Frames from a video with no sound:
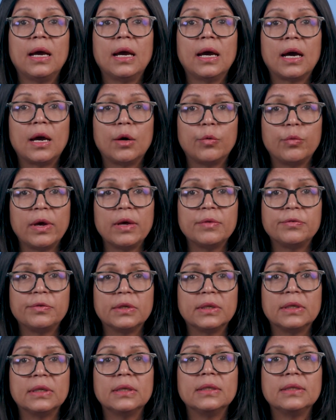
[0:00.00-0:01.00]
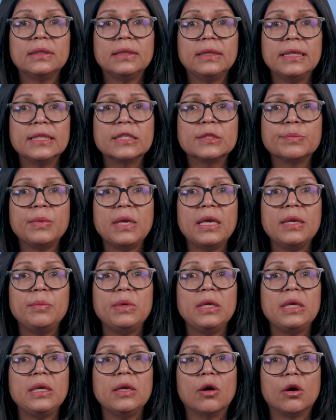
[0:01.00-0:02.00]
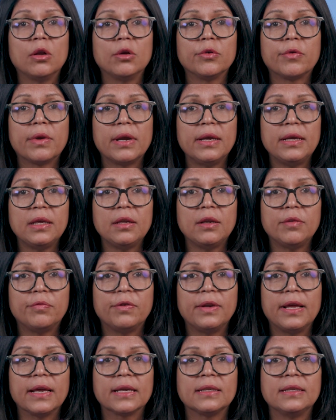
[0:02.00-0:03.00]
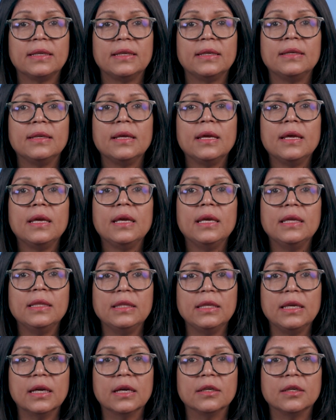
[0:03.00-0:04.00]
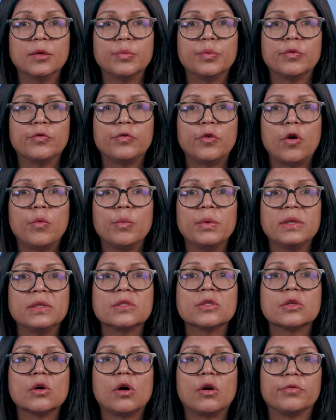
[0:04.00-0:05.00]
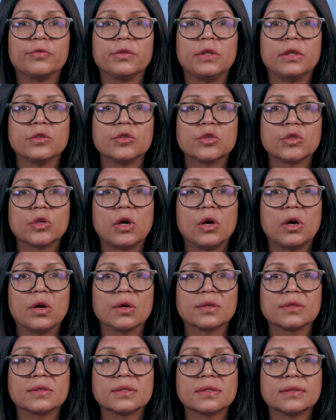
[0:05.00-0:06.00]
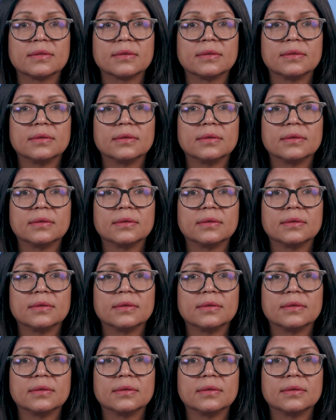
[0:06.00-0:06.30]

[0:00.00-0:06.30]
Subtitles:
However, this may be already reflected in the underperformance of their stocks.